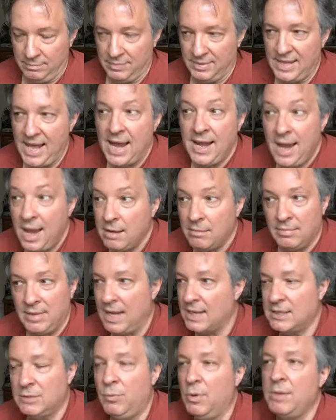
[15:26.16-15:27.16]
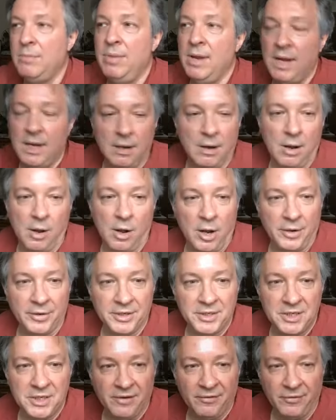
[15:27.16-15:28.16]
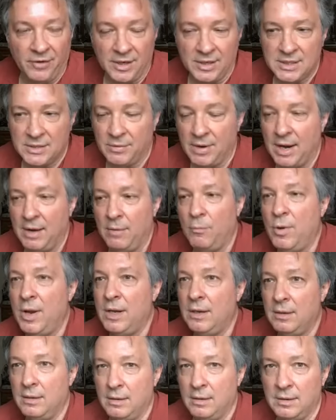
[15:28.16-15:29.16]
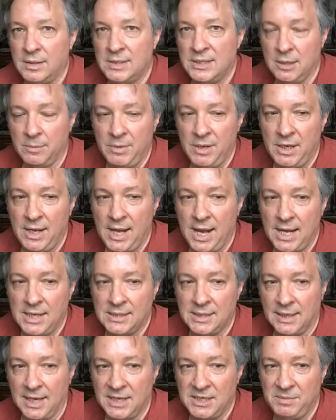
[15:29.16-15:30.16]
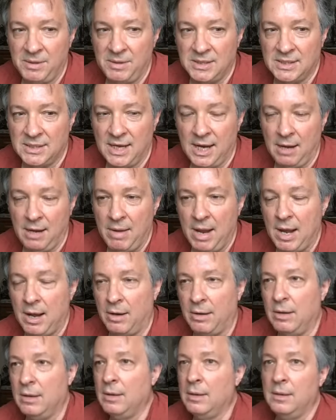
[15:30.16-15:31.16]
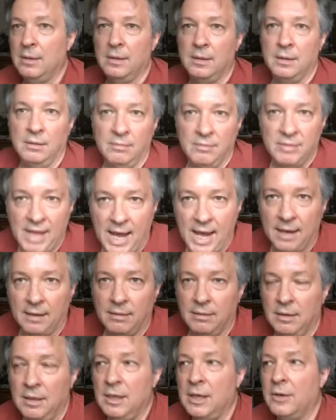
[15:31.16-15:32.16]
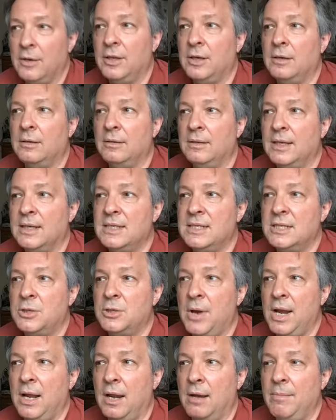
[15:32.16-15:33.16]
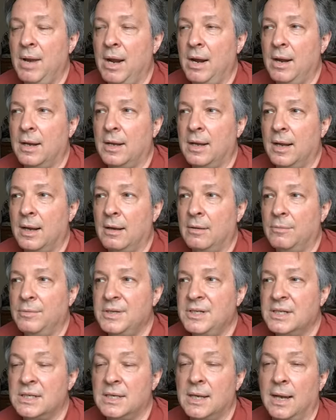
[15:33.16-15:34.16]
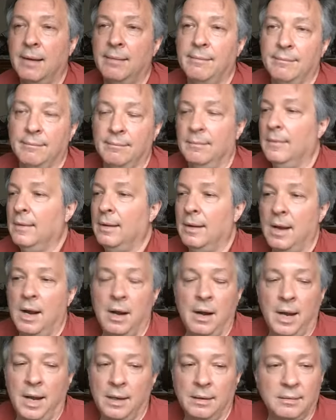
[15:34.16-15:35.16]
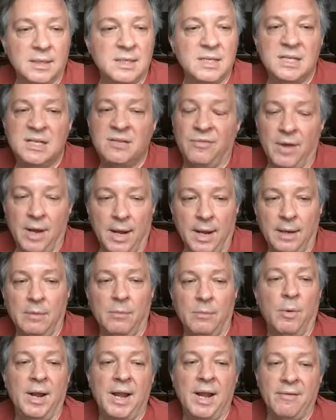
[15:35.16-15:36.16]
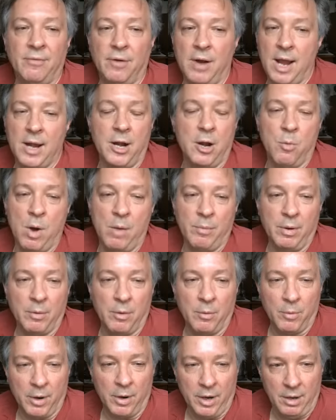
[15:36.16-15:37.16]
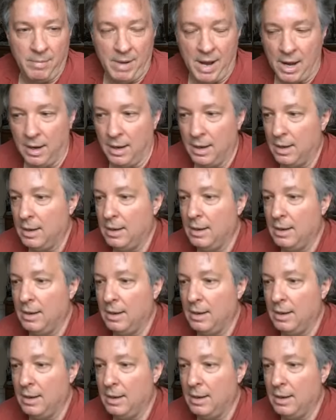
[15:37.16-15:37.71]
that's what made all the difference, right? When so many gays and lesbians came out that, you know, that straight America was just like, all right, this is fine, whatever. I don't know what we were worried about.